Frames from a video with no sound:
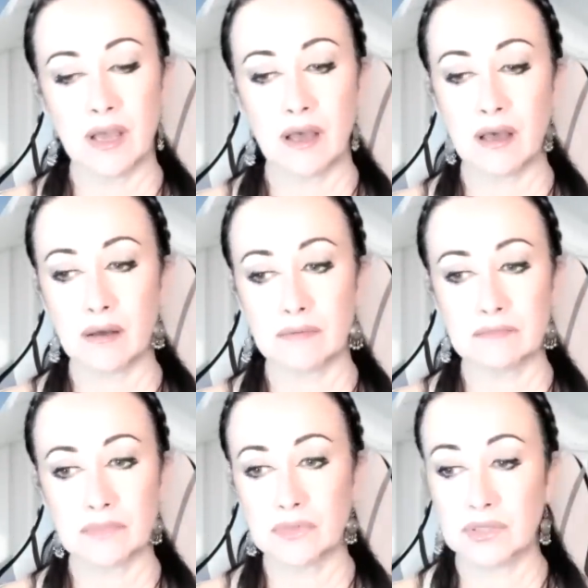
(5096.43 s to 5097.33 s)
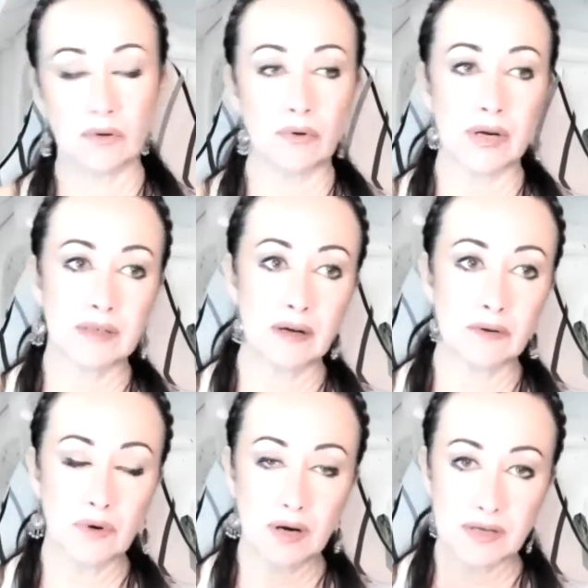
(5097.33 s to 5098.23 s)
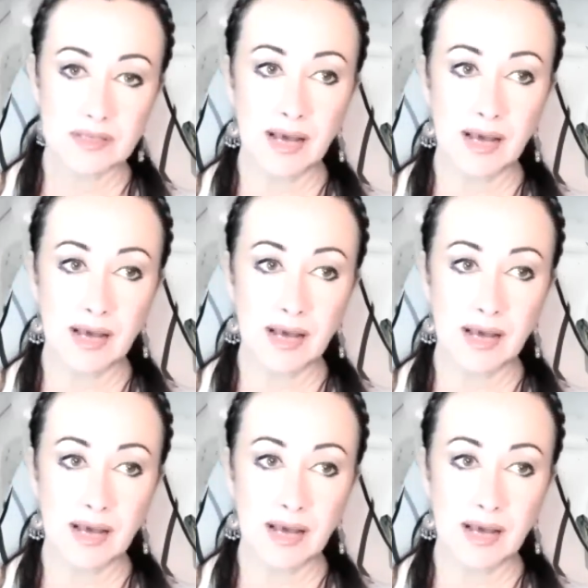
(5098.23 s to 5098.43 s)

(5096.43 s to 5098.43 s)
The Orion Wars